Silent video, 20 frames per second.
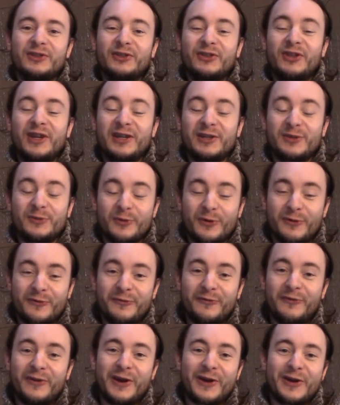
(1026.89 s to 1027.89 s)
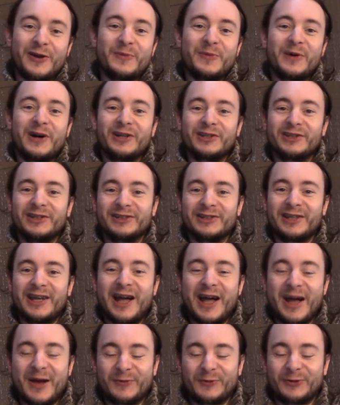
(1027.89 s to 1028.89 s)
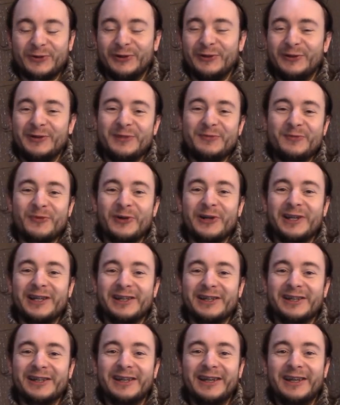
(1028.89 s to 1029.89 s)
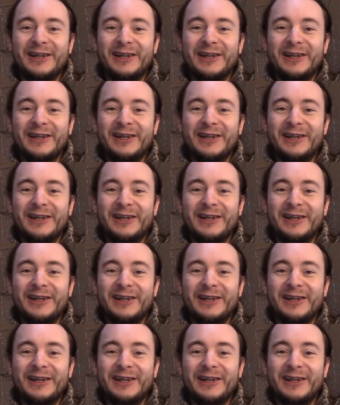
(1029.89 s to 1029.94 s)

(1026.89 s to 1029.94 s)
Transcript: Thank you all very much. That's absolutely brilliant.